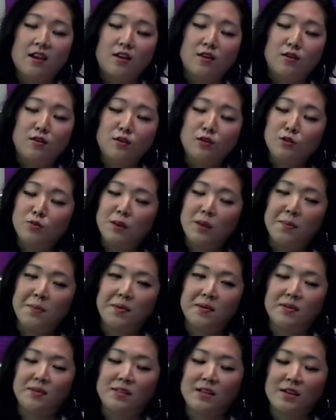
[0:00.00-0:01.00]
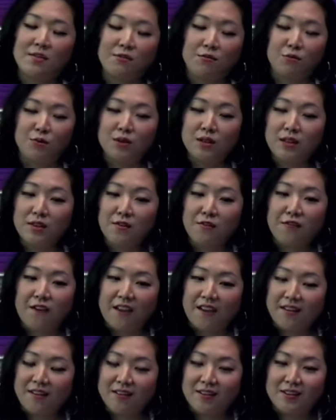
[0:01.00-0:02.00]
newspapers have really
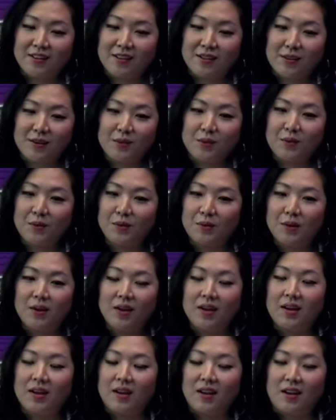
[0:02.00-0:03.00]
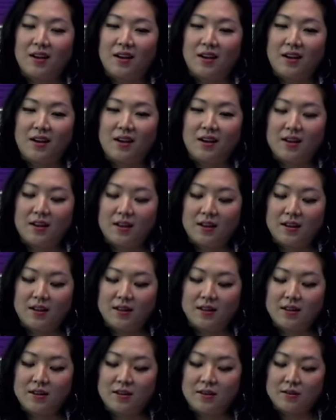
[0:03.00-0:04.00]
failed to
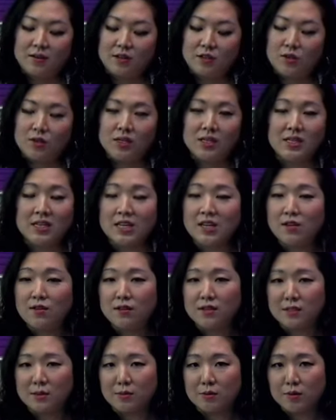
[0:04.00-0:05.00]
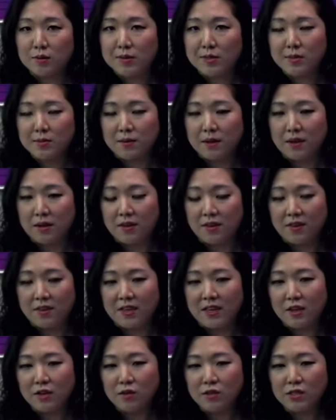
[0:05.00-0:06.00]
uh, to continue the subscription model that they
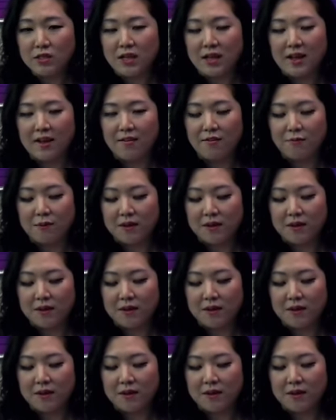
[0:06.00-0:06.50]
used to have.